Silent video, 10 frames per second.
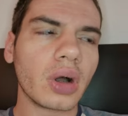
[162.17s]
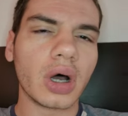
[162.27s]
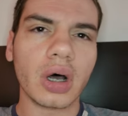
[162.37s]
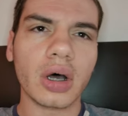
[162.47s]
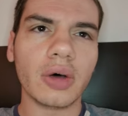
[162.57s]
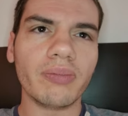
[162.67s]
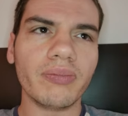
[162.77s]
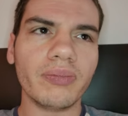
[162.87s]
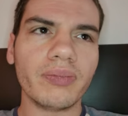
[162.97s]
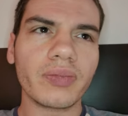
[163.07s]

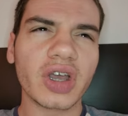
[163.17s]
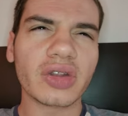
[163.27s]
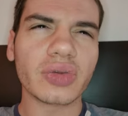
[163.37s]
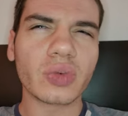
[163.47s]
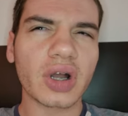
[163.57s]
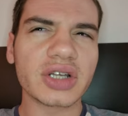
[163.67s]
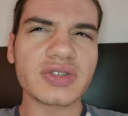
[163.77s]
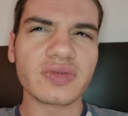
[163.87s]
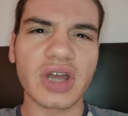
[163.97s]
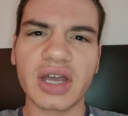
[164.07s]
Um, and the
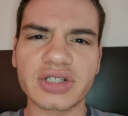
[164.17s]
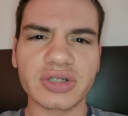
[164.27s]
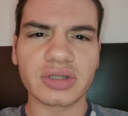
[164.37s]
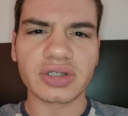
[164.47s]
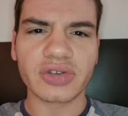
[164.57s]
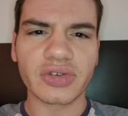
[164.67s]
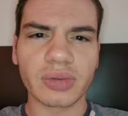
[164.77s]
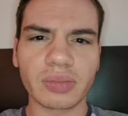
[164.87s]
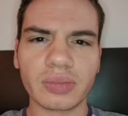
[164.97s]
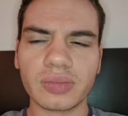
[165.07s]
rise of
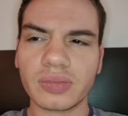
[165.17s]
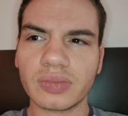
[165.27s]
nationalism,